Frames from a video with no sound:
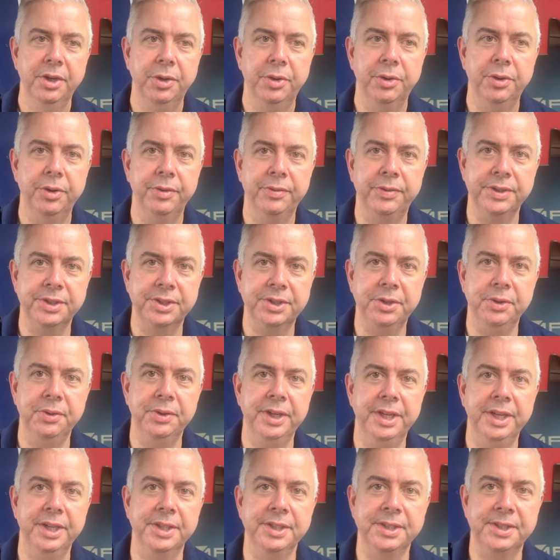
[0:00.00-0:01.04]
or if it's going
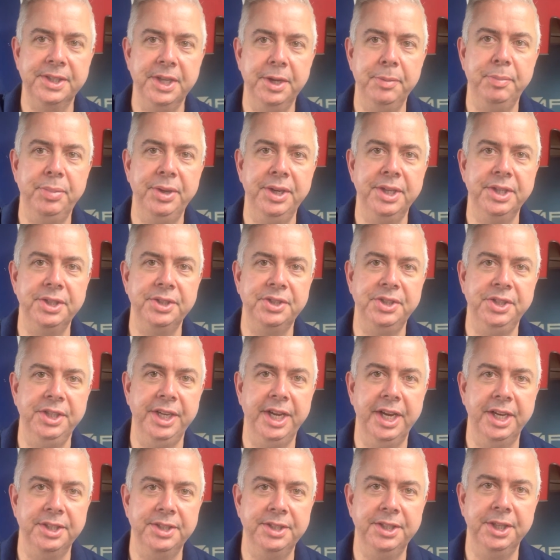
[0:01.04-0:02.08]
down to set pins and you
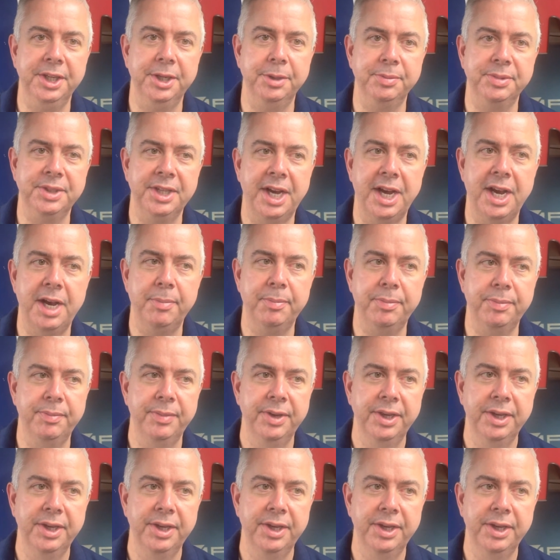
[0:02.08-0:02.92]
got 10 up top